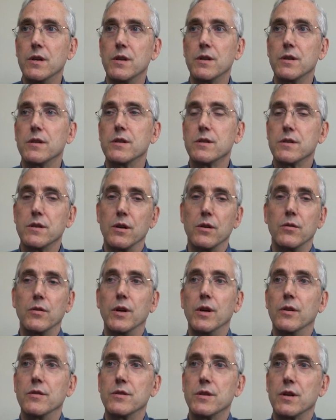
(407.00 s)
So
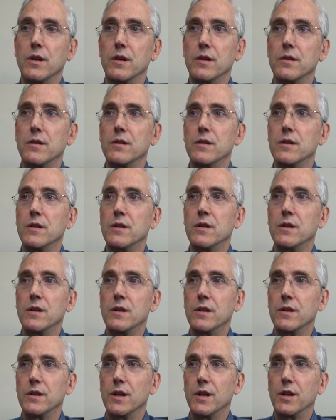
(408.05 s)
here's the
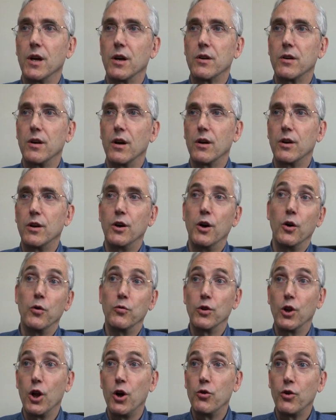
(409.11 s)

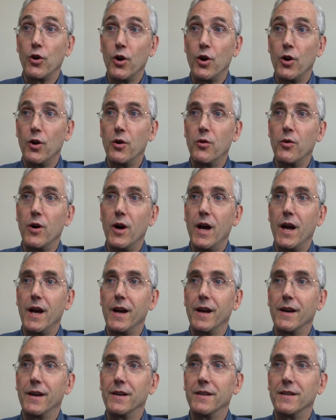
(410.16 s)
DuckDuckGo logo,
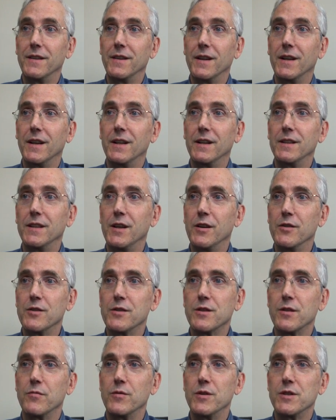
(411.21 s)
and
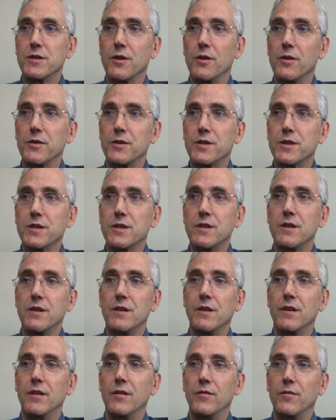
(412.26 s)
here's the results
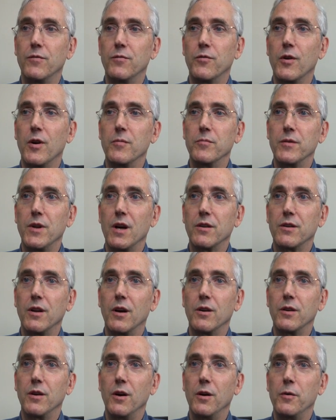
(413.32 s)
from
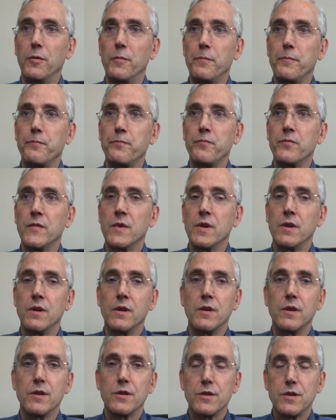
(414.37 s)
DuckDuckGo.
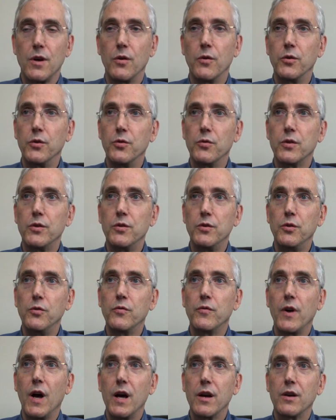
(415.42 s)
So
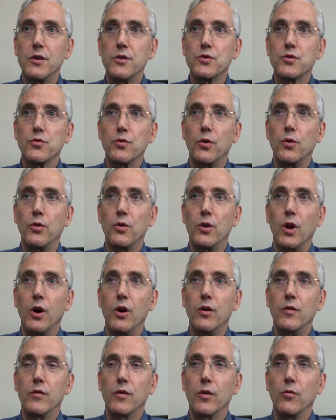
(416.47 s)
you've got control
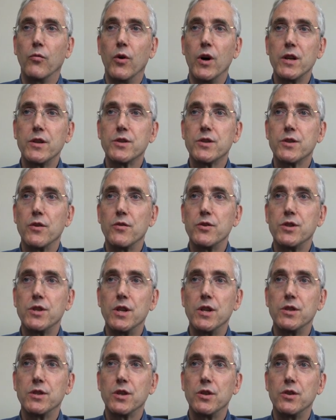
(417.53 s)
over what search
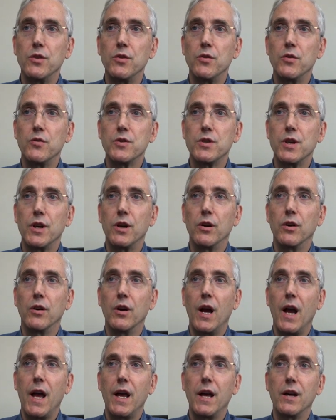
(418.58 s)
engine you use
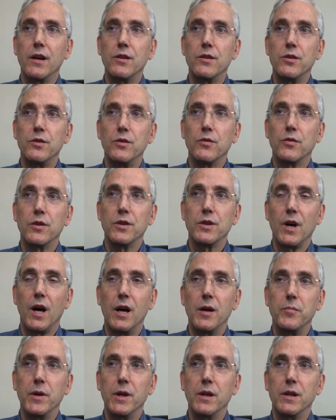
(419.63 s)
here, and you can
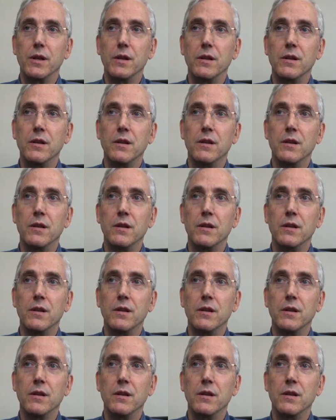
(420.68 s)
type in